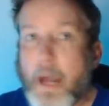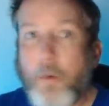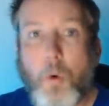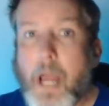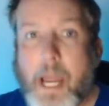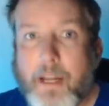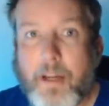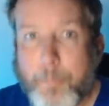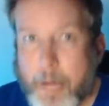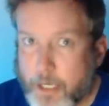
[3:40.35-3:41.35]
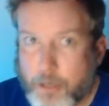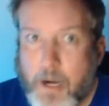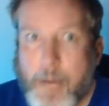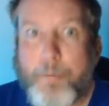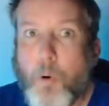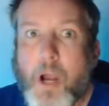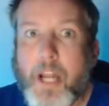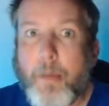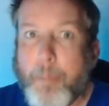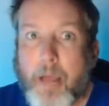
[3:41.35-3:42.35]
the way, made a great point
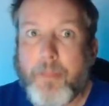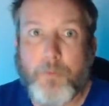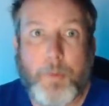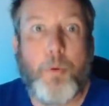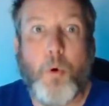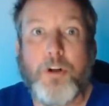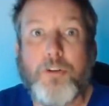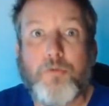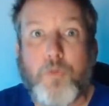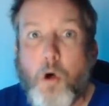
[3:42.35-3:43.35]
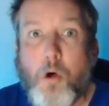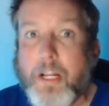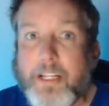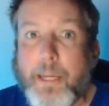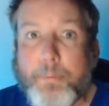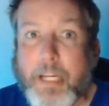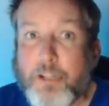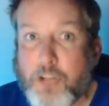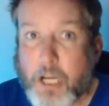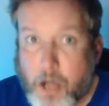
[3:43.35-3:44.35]
about the reporter's role in keeping a
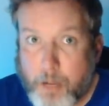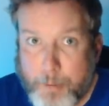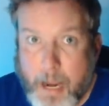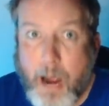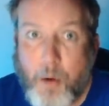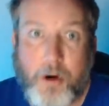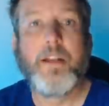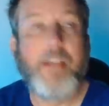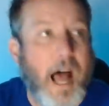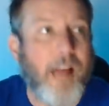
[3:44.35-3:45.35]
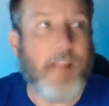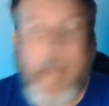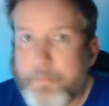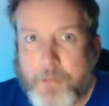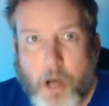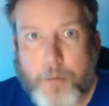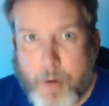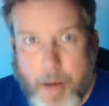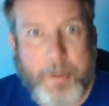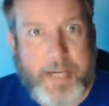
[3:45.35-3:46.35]
check on power. Not lapdog
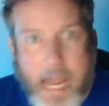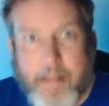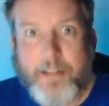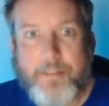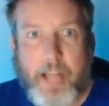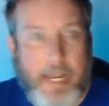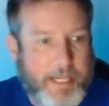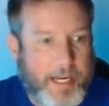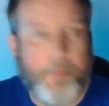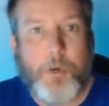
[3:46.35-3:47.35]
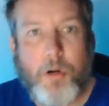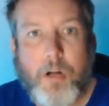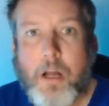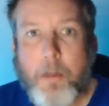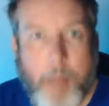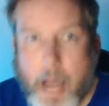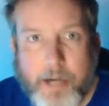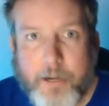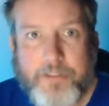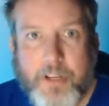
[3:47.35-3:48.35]
propagandists like Kimmel,
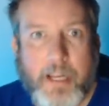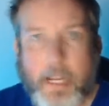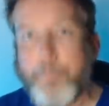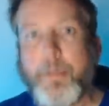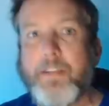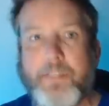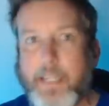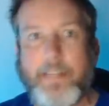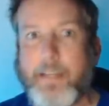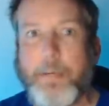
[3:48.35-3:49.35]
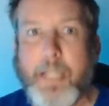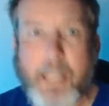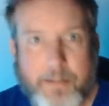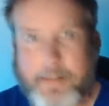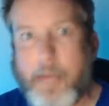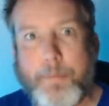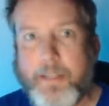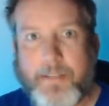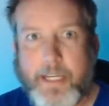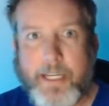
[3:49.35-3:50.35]
Meyers, NBC, CBS,
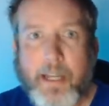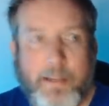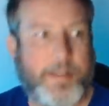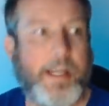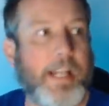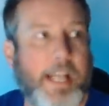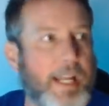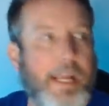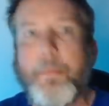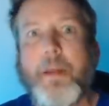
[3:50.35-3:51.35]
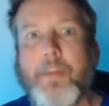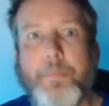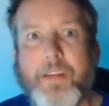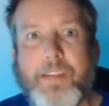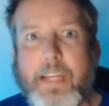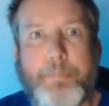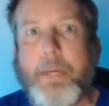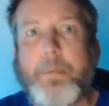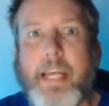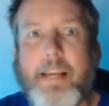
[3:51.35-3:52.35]
ABC, CNN, MSNBC,
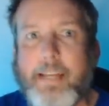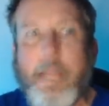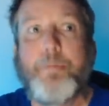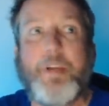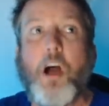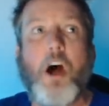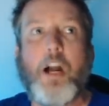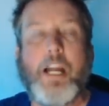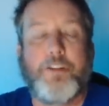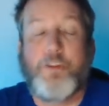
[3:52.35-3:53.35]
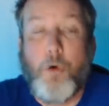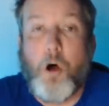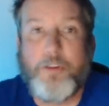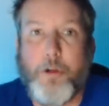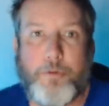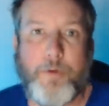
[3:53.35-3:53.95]
PBS, NPR, and you all know the